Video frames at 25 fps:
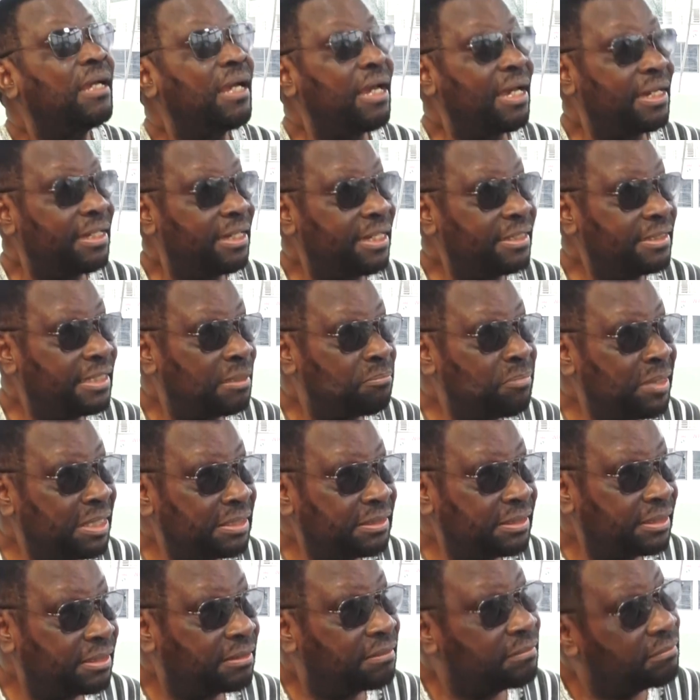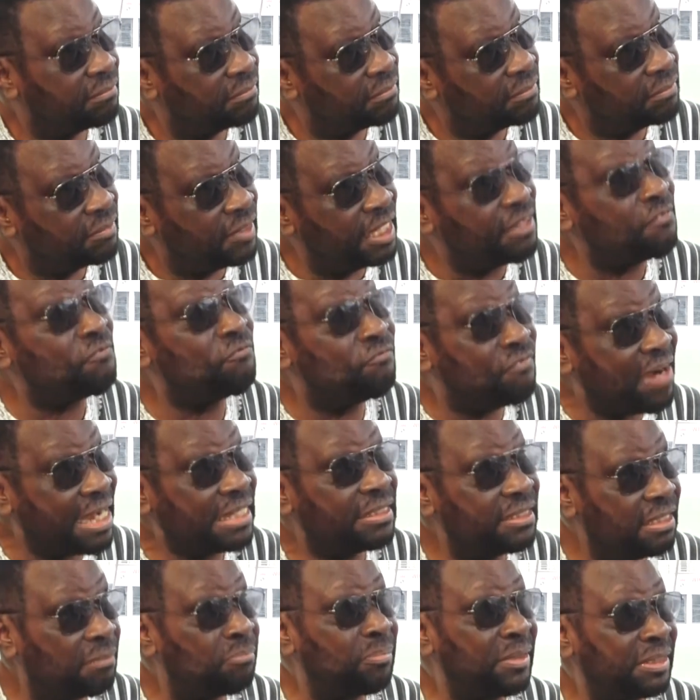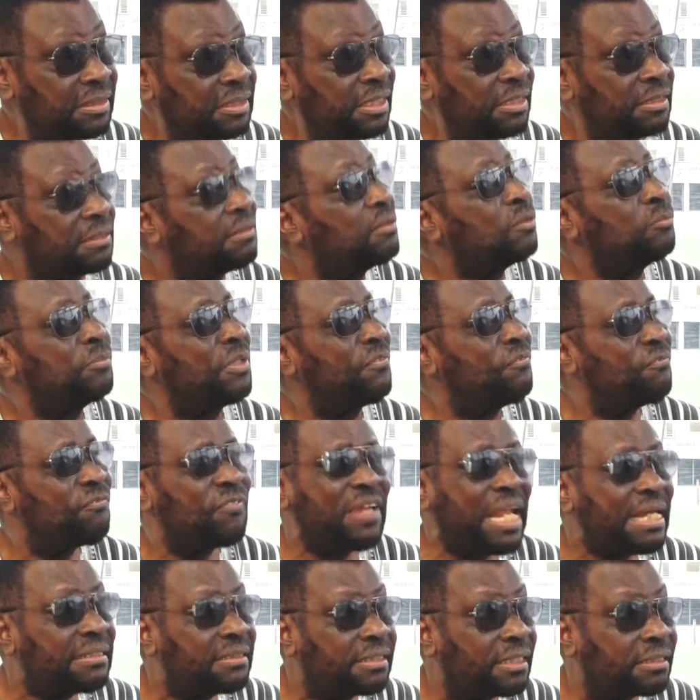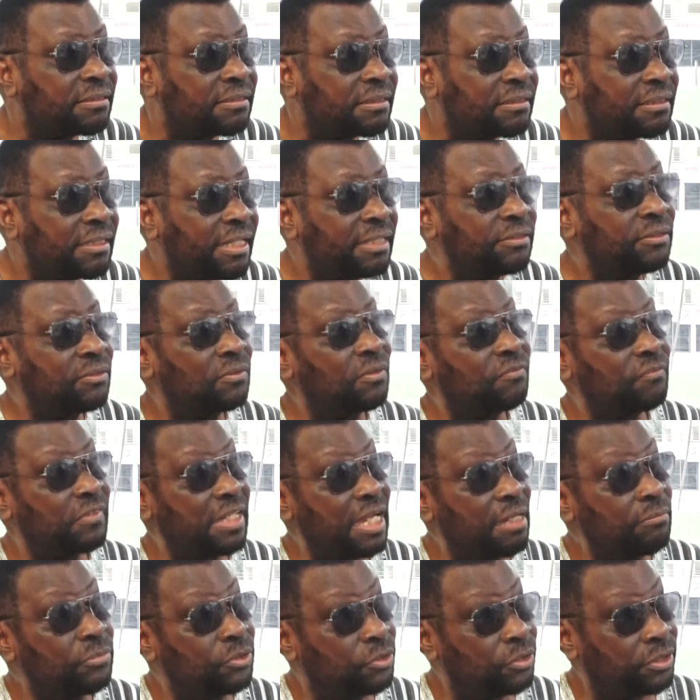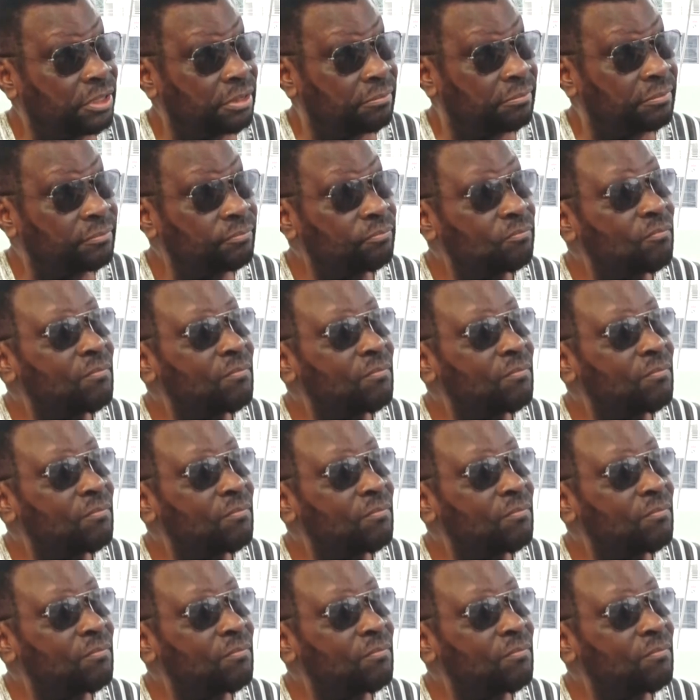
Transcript: and let the person invite the person. You'll be flattered that you have come to him.